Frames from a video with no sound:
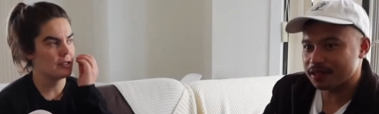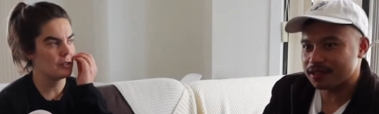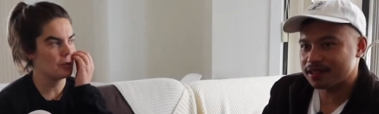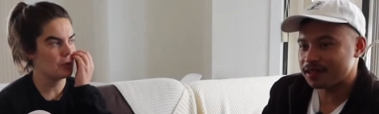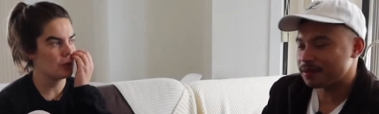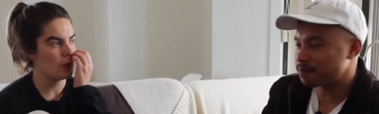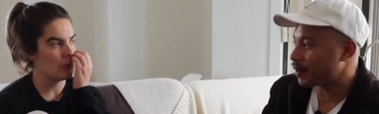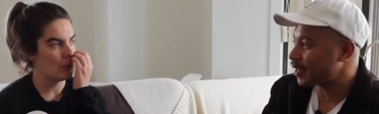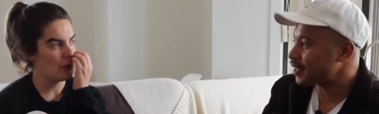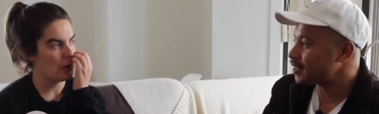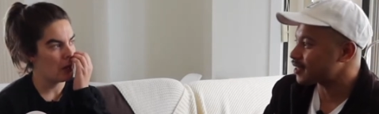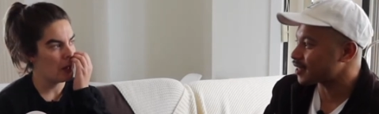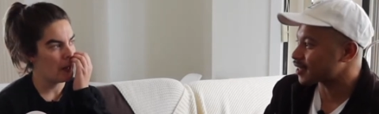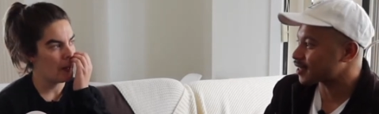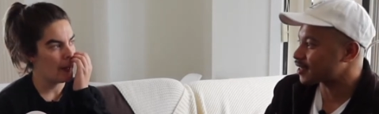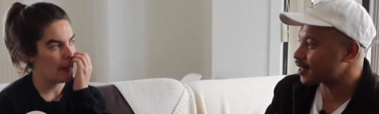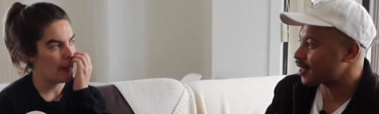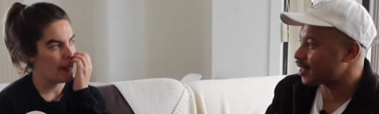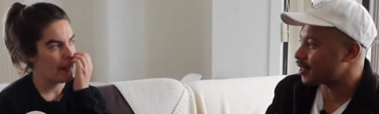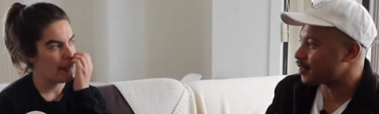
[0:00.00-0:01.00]
Speaker 1: good the comment. basics,
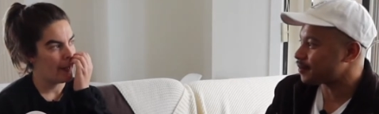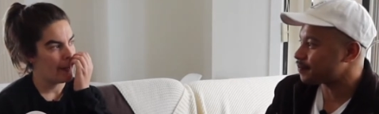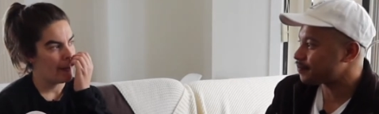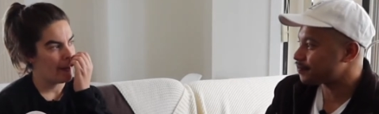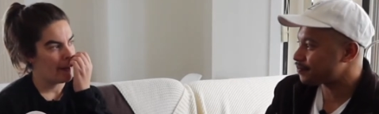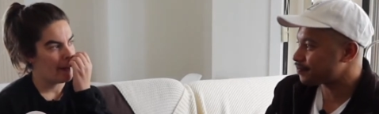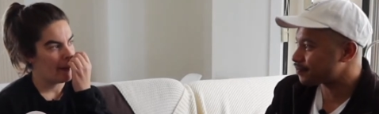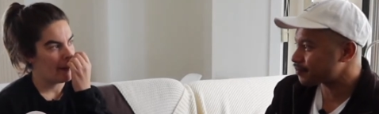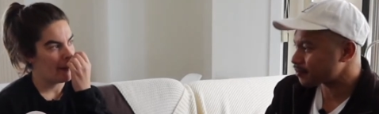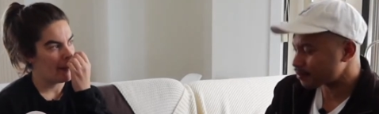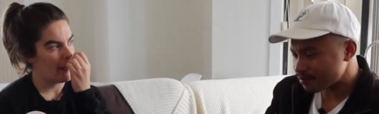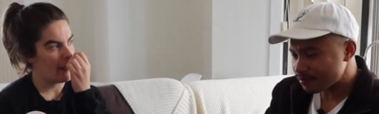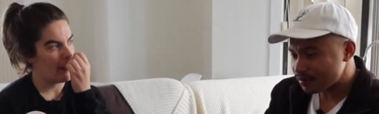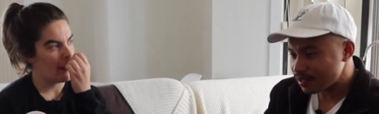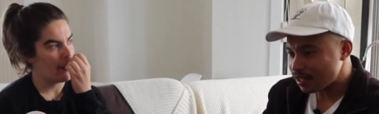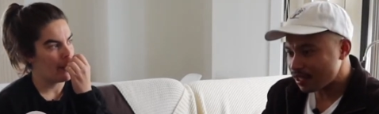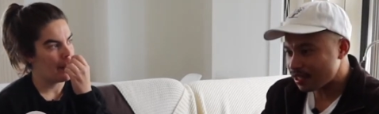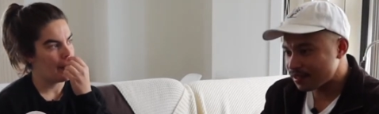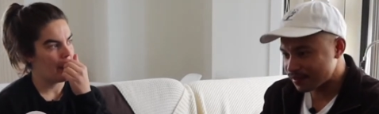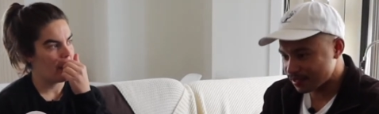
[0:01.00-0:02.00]
eh? Yeah.
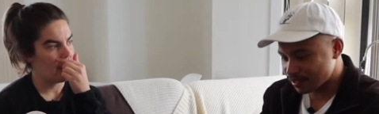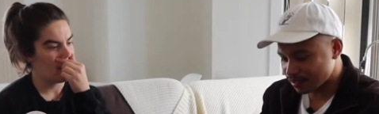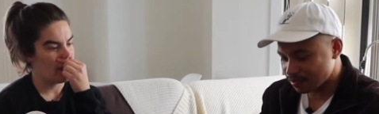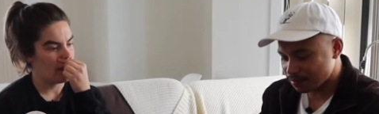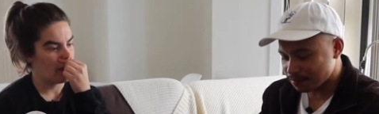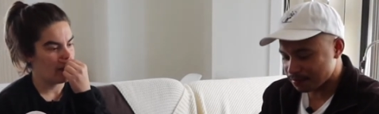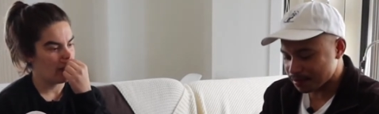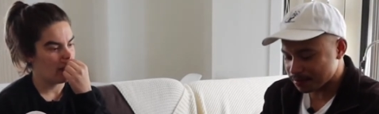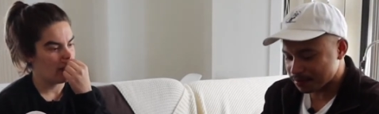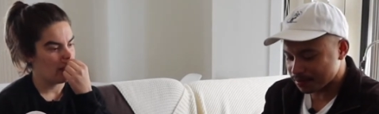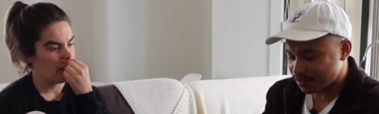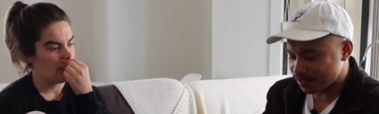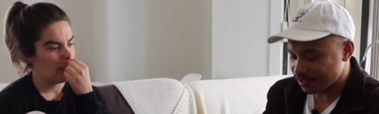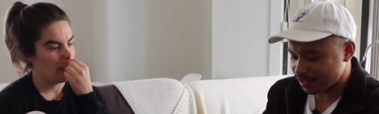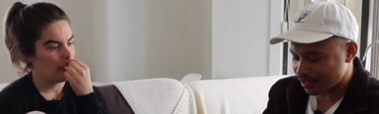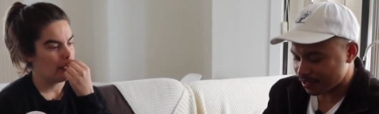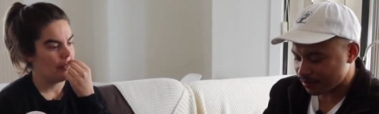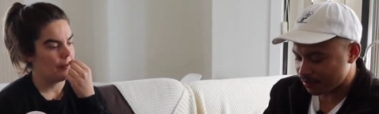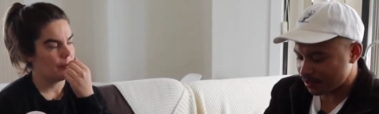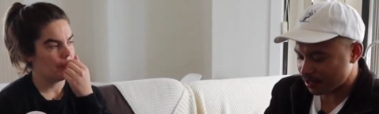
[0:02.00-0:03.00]
I've had a lot of people like
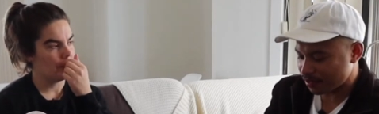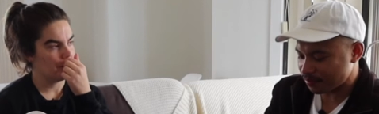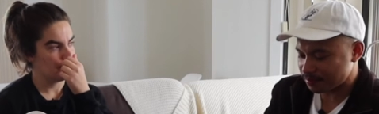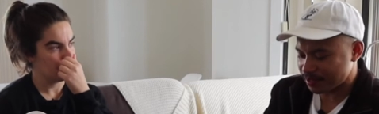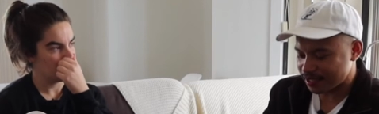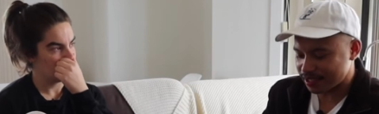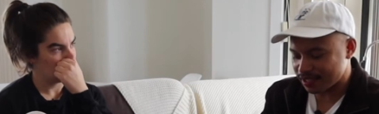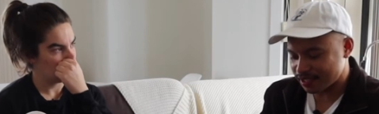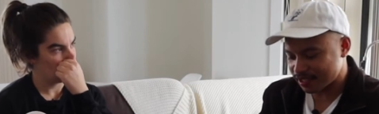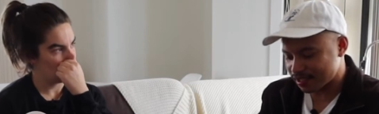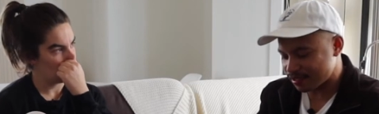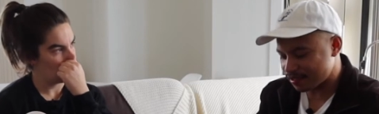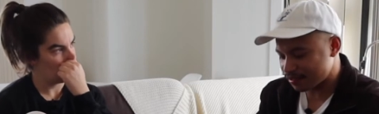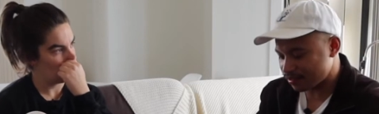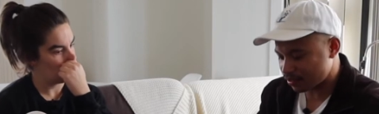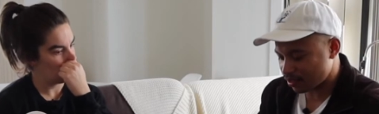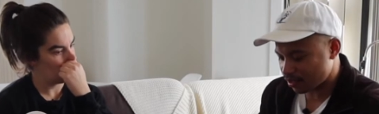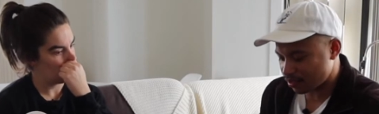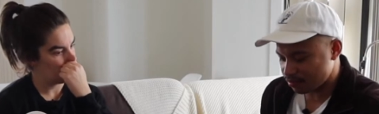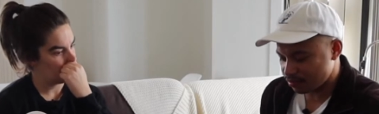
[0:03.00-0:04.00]
when I'm eating it and it's
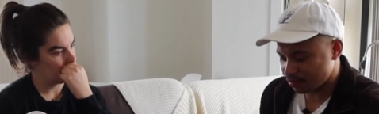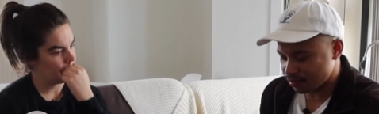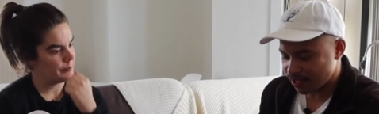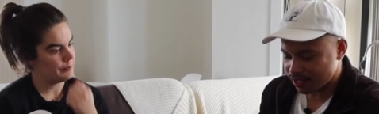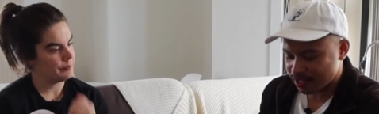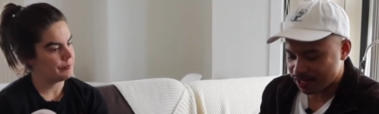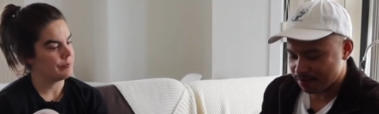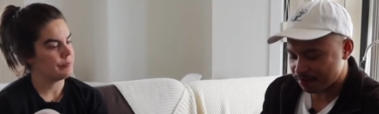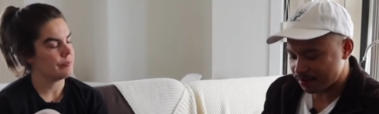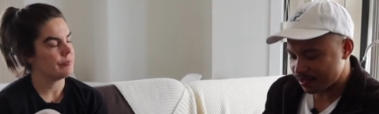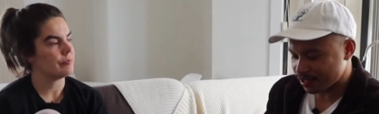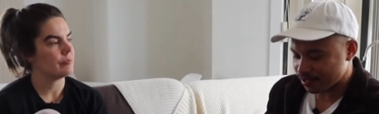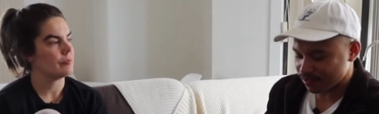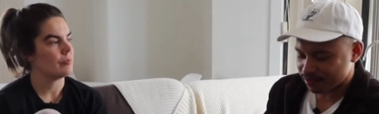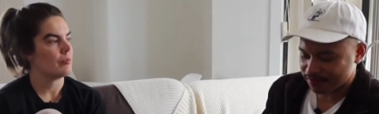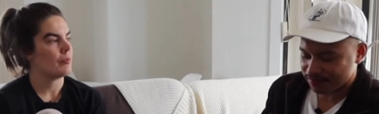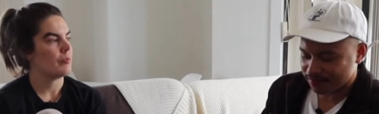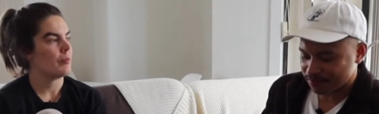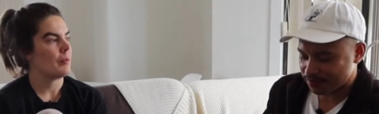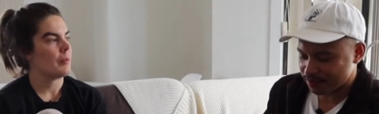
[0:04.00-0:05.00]
like, oh, that can't be healthy
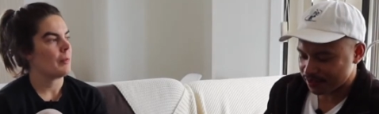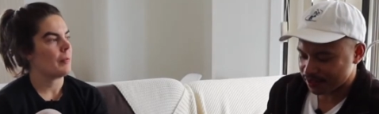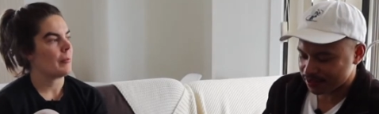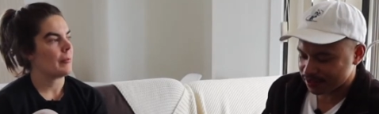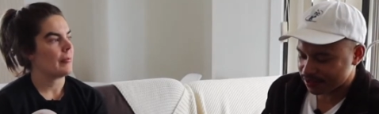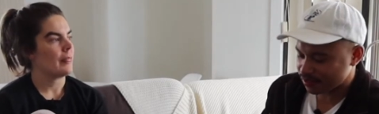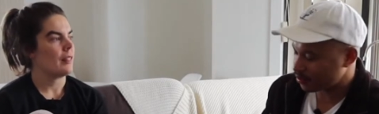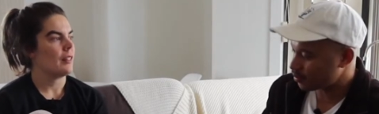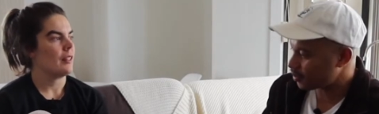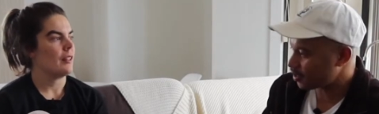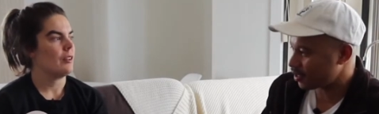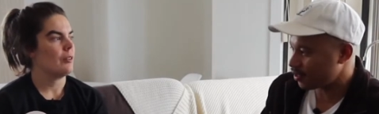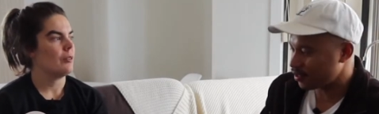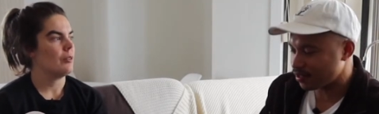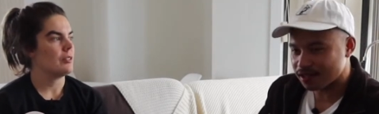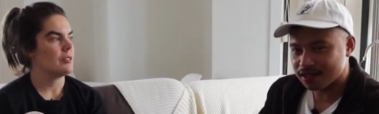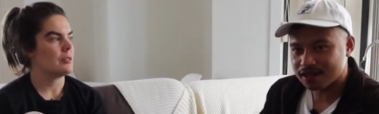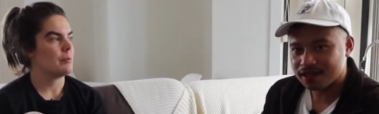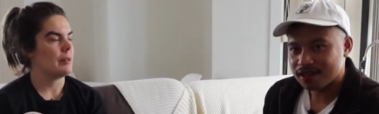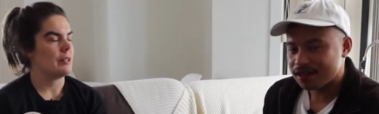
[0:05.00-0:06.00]
for you. And it's like, why not?
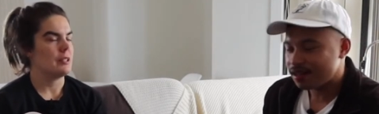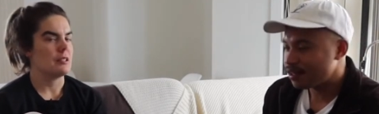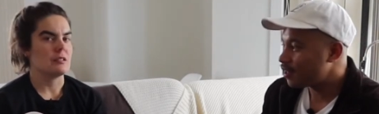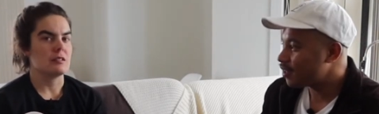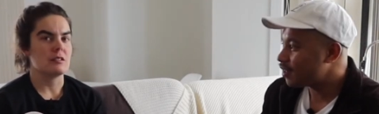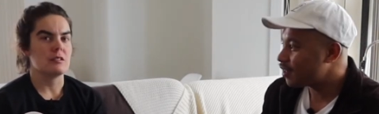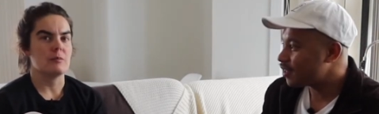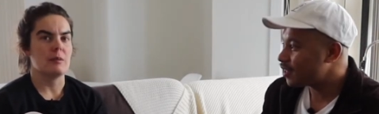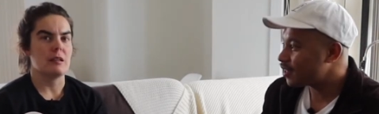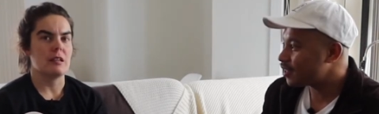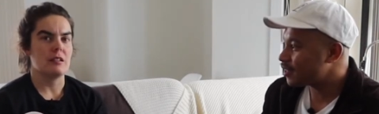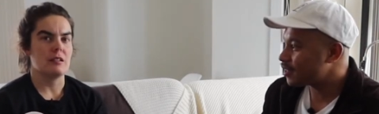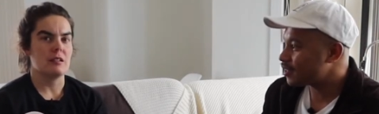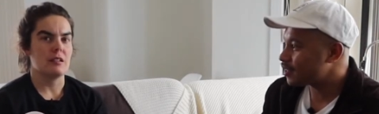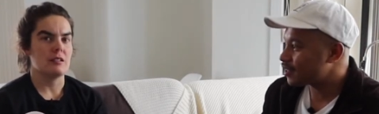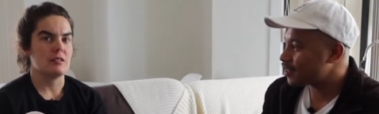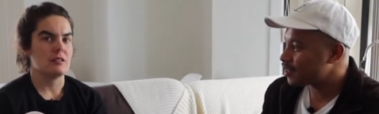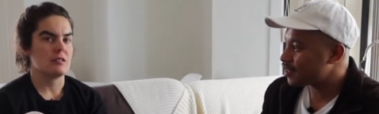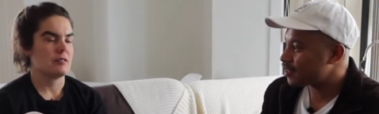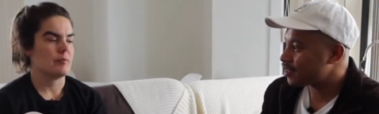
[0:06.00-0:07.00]
Speaker 2: It's beans, man.
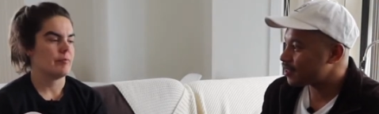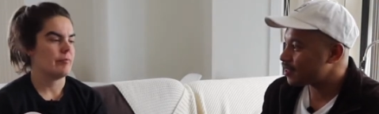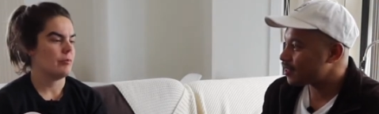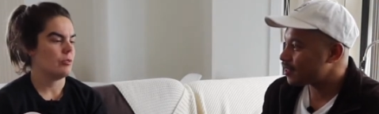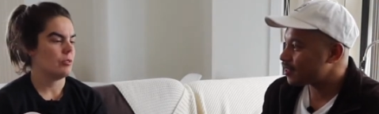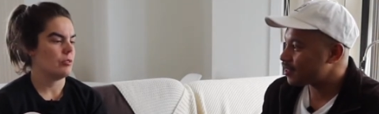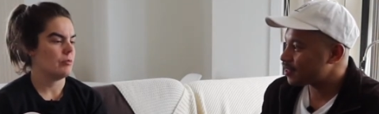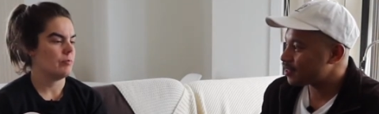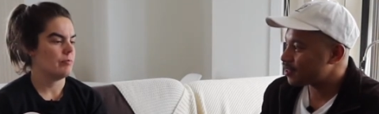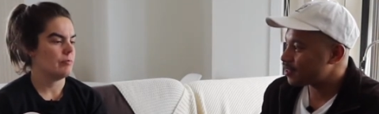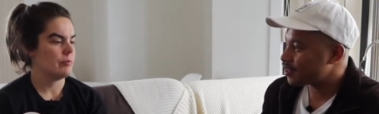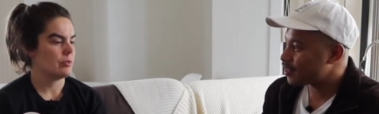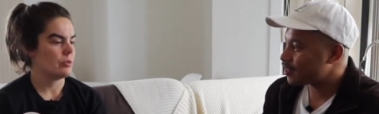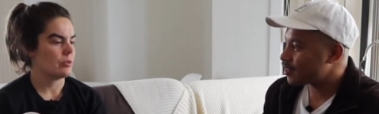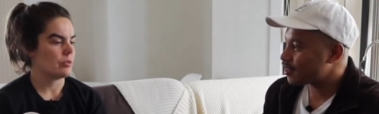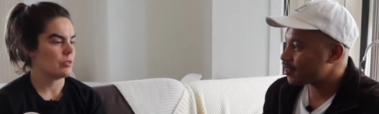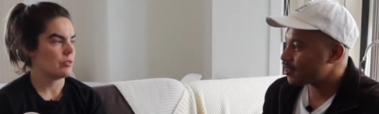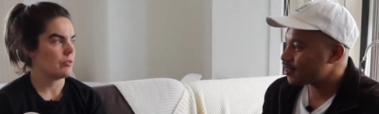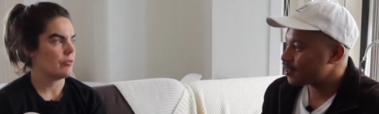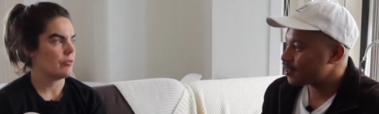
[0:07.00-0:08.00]
That's good source of